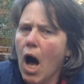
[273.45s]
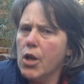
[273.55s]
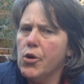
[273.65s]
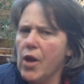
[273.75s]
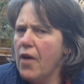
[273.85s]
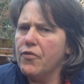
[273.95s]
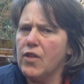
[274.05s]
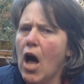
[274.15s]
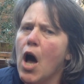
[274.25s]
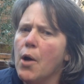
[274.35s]
I don't have
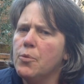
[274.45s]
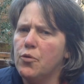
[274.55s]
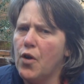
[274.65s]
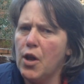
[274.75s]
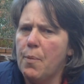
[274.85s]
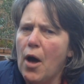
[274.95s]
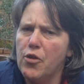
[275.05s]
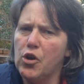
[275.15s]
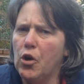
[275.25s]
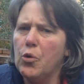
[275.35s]
time to worry about
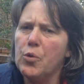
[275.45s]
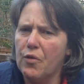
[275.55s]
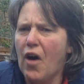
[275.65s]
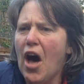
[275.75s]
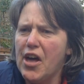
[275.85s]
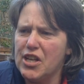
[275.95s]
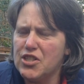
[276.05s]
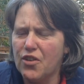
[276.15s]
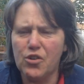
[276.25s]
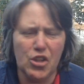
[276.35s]
the
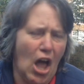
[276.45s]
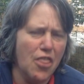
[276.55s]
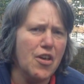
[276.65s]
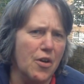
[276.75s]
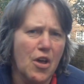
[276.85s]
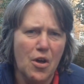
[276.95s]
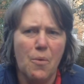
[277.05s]
coronavirus, I've got other